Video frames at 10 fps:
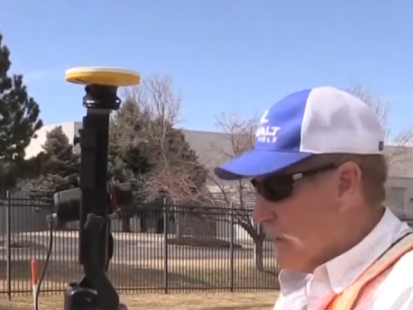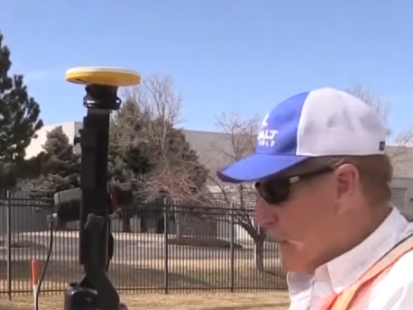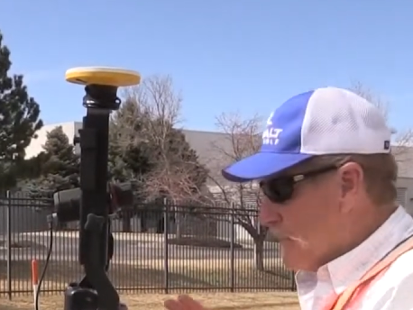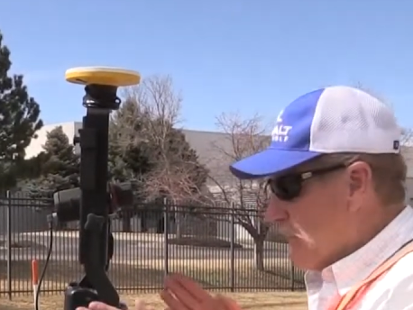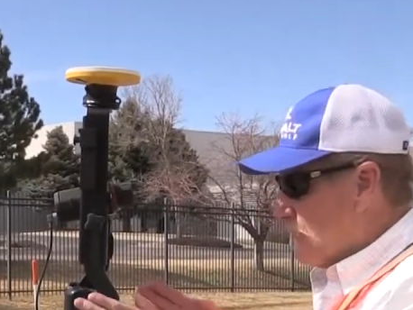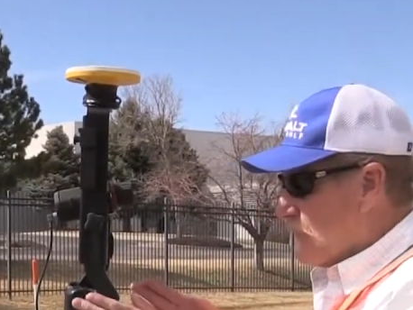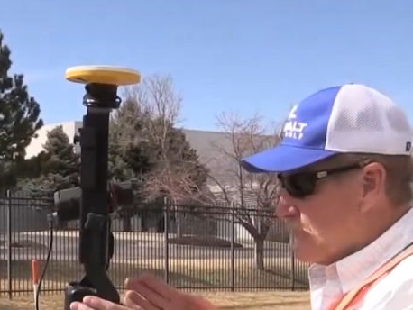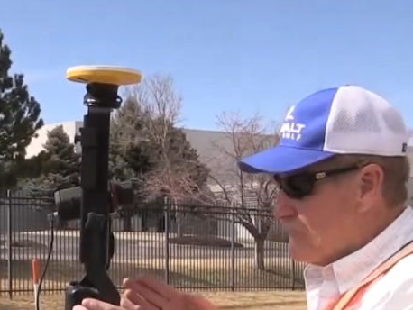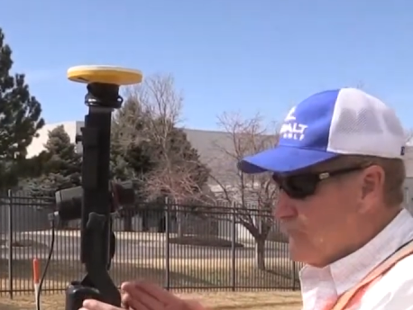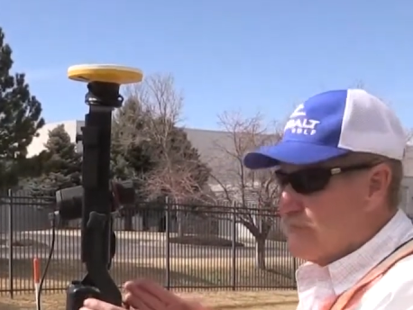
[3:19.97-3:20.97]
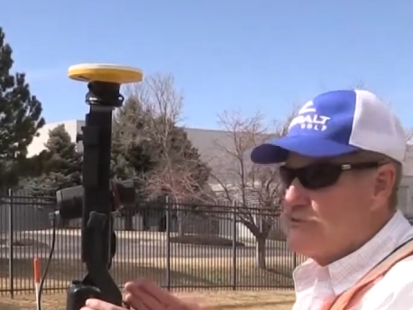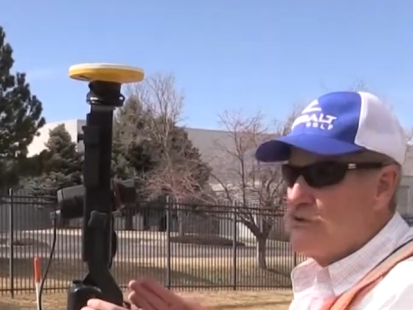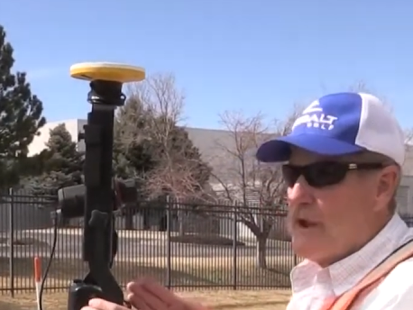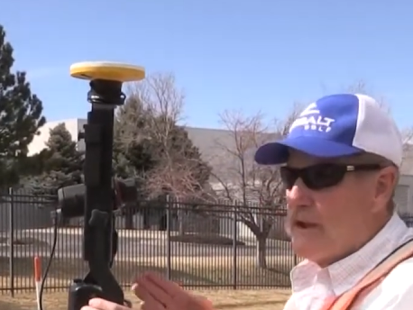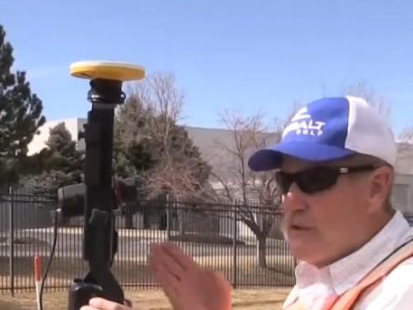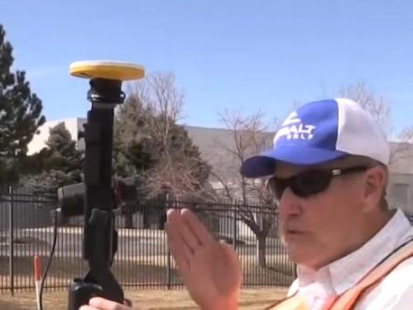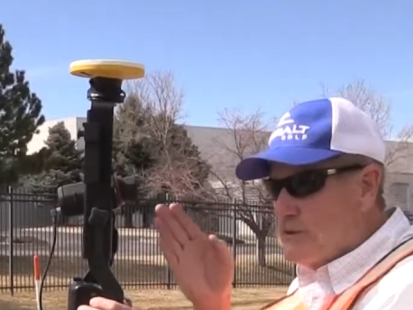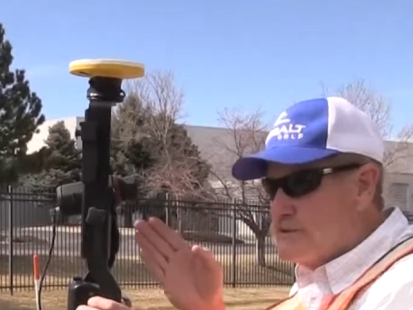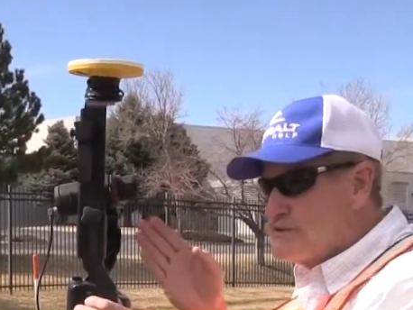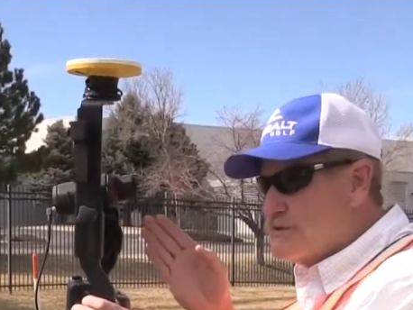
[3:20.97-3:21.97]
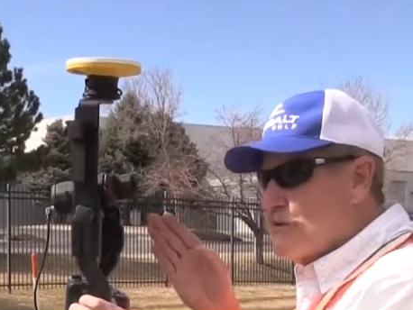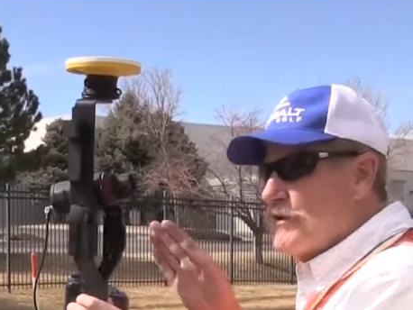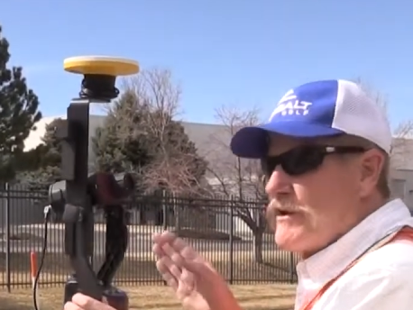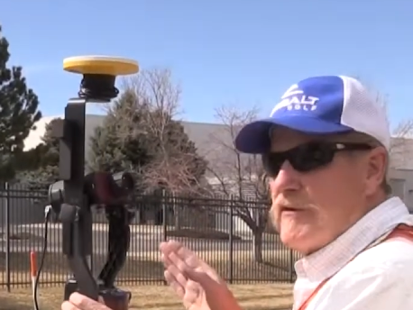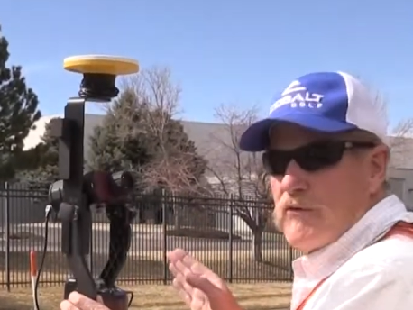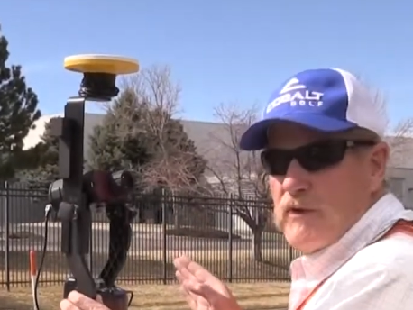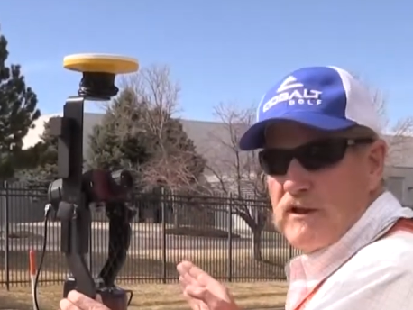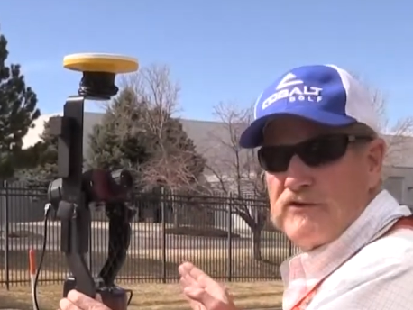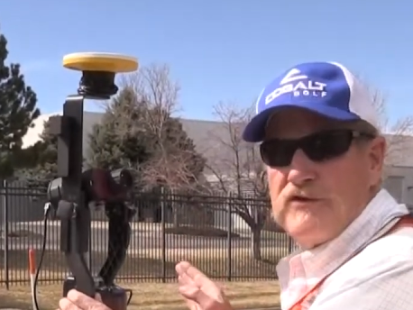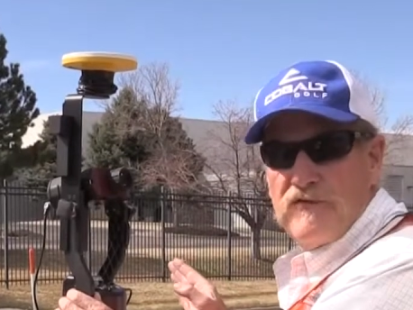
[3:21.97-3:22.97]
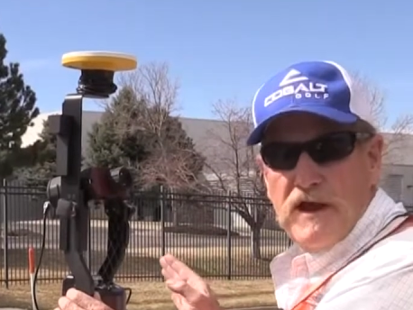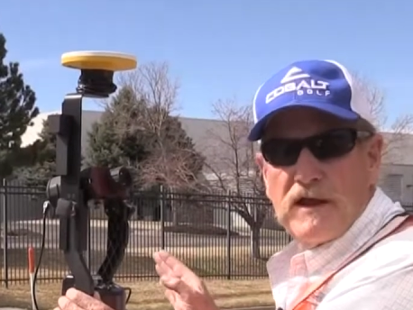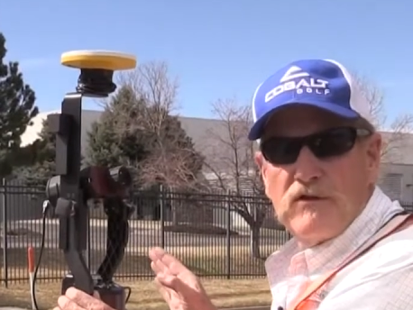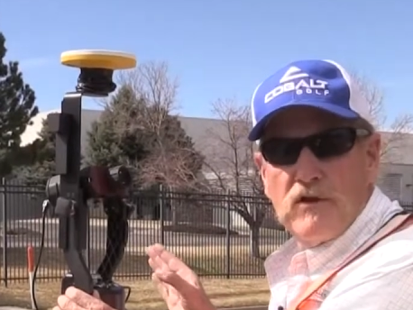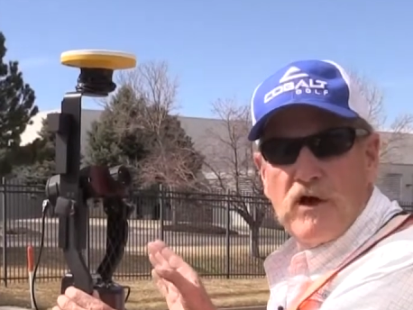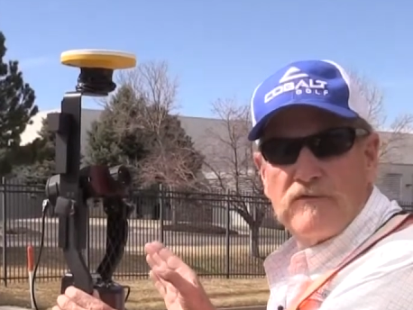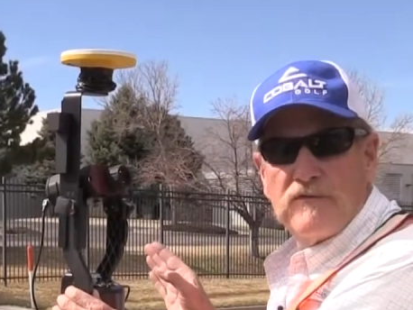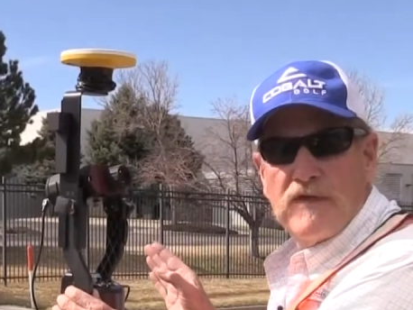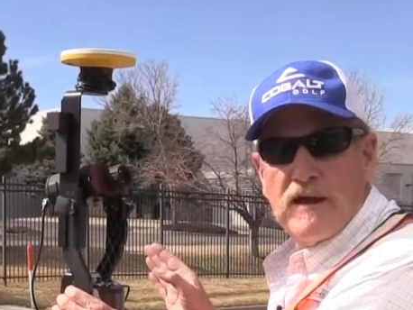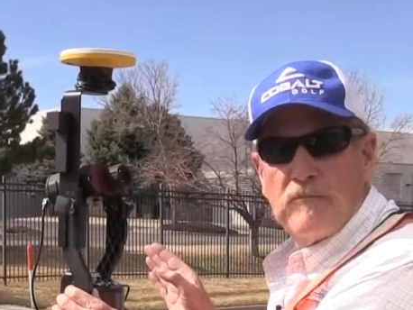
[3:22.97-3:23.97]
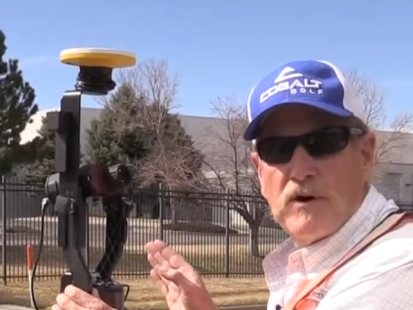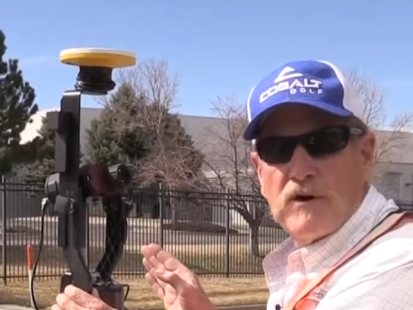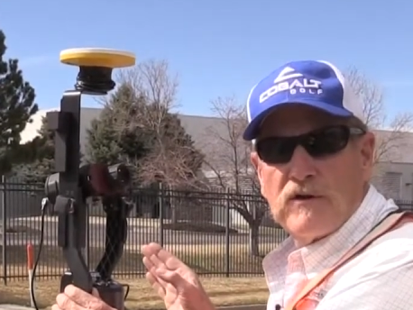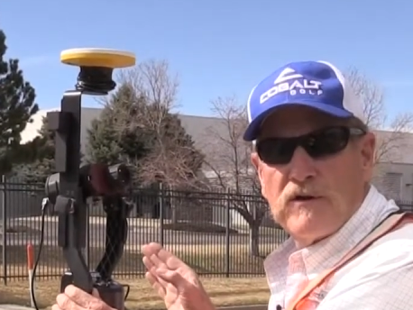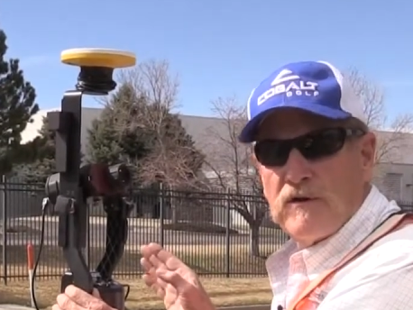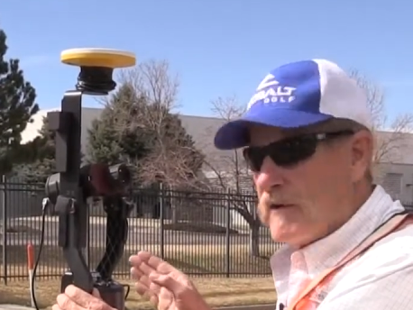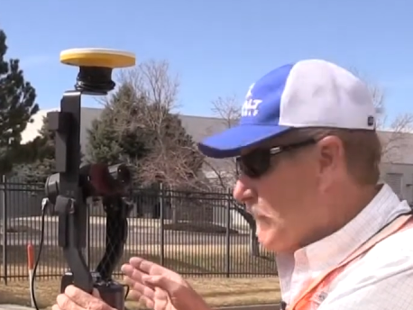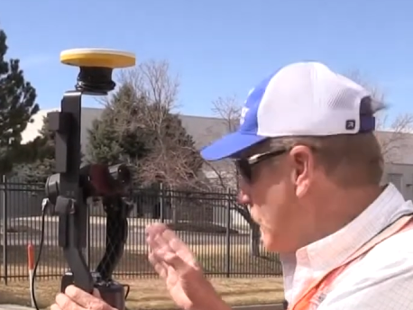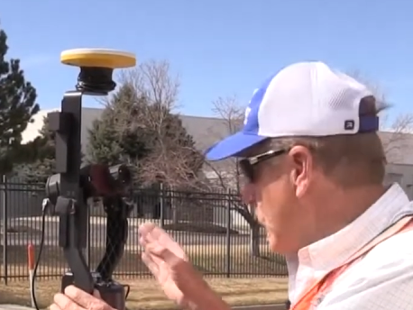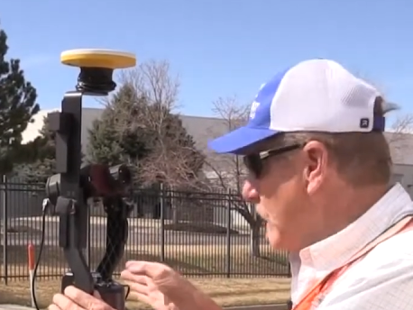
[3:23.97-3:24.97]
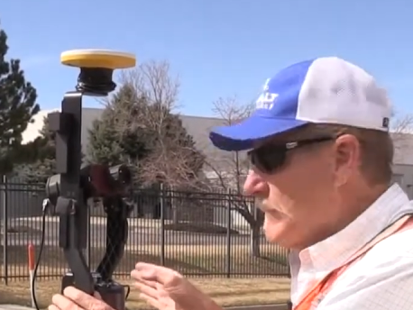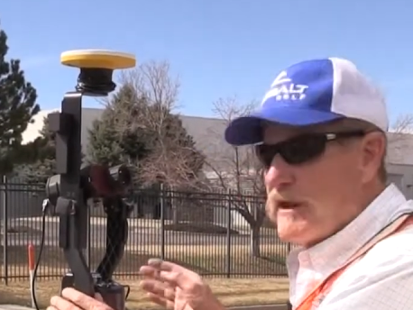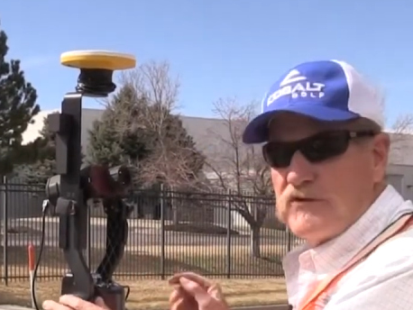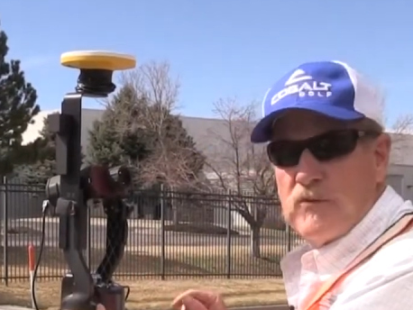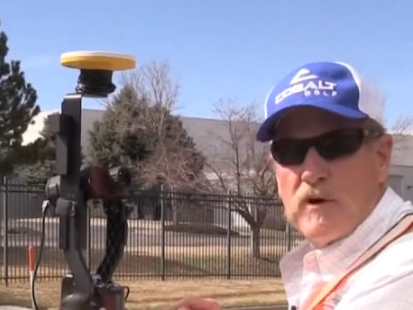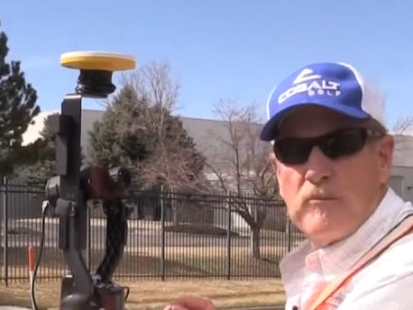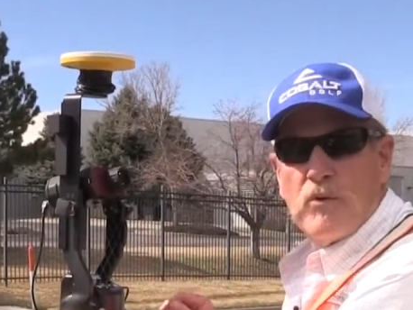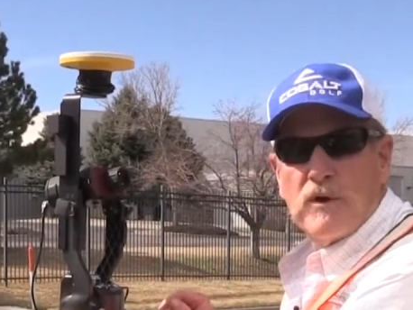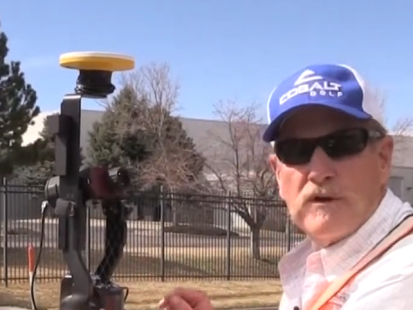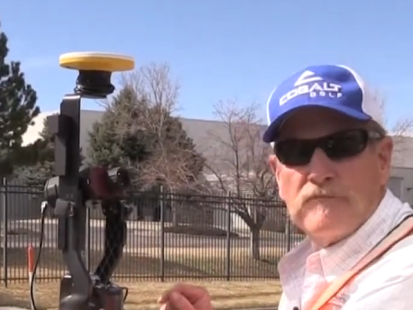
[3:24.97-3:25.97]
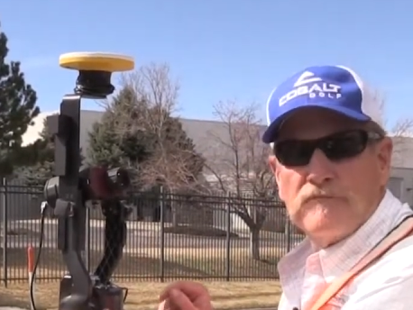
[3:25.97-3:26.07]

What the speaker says: and then the true angle will just turn a relative angle off of that mark and get to our point.